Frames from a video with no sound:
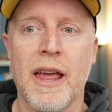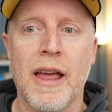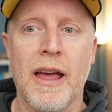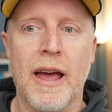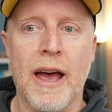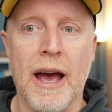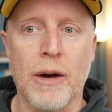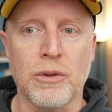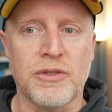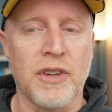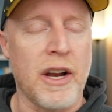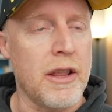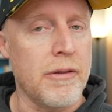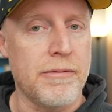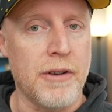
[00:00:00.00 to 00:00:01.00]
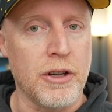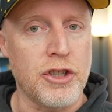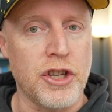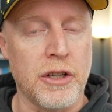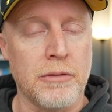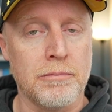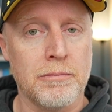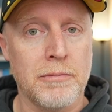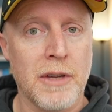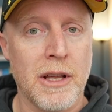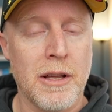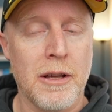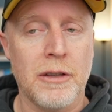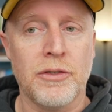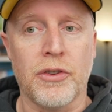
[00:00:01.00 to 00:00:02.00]
outside of the function
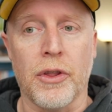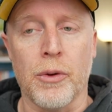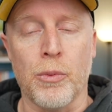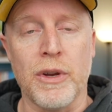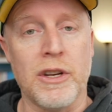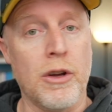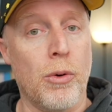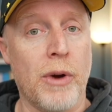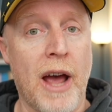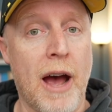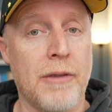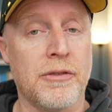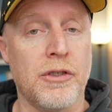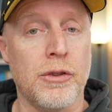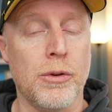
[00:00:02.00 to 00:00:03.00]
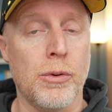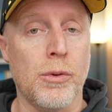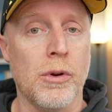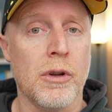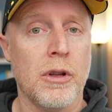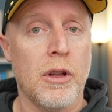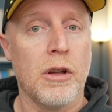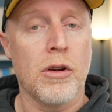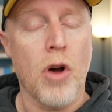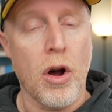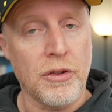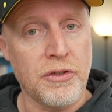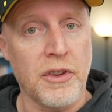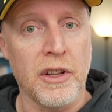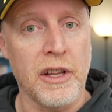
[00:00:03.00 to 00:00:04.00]
so that we don't have to
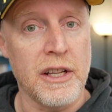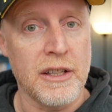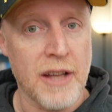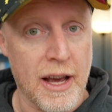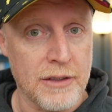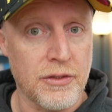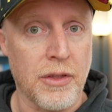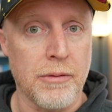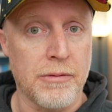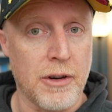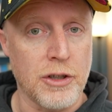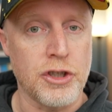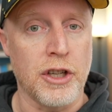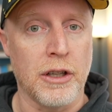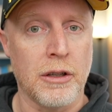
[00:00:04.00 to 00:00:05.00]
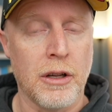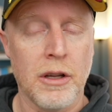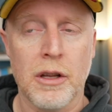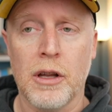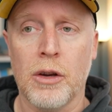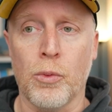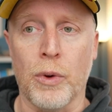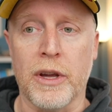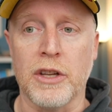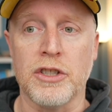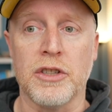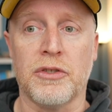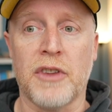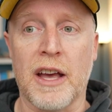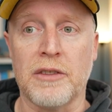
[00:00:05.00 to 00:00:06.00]
constantly test the function. We can
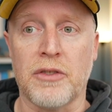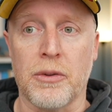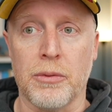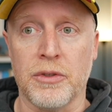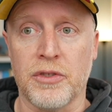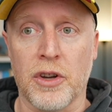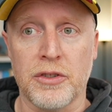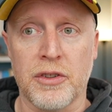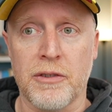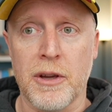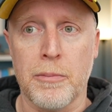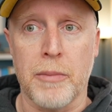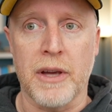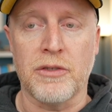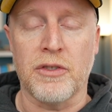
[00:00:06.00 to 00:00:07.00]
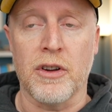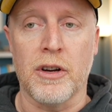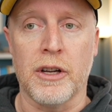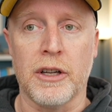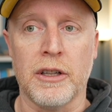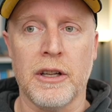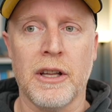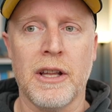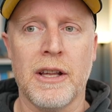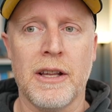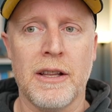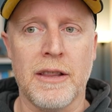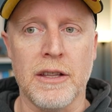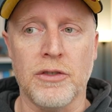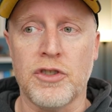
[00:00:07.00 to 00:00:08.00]
just test the results of it based on
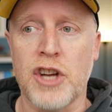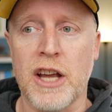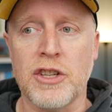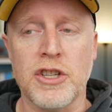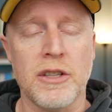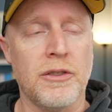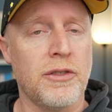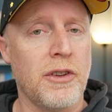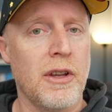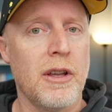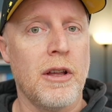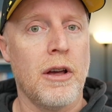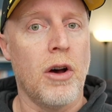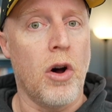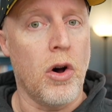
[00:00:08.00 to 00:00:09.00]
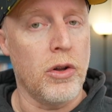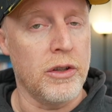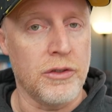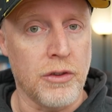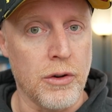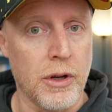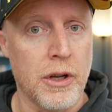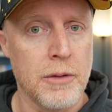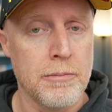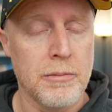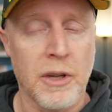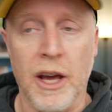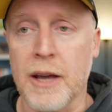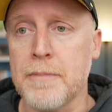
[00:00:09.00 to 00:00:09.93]
these changes. All is good, okay?